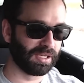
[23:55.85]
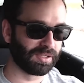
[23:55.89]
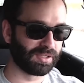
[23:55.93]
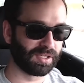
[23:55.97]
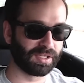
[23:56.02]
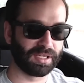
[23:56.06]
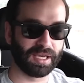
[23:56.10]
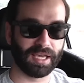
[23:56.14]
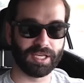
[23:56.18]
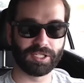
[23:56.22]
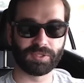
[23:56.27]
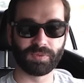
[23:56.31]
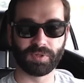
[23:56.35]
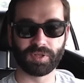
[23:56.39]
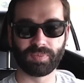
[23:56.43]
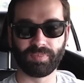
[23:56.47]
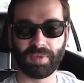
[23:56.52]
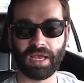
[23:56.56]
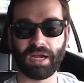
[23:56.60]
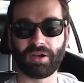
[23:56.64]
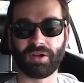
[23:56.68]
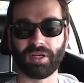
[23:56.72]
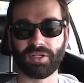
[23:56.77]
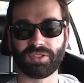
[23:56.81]
is the case with
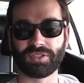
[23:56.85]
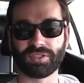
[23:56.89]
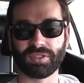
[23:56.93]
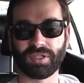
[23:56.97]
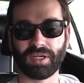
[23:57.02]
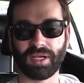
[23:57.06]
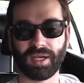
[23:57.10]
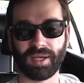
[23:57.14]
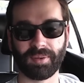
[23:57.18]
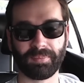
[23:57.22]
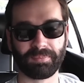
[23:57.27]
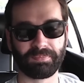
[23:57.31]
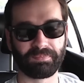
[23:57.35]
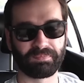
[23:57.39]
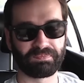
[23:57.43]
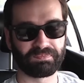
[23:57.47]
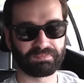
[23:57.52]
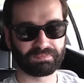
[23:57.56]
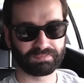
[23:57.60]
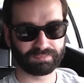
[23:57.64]
marriage. Um,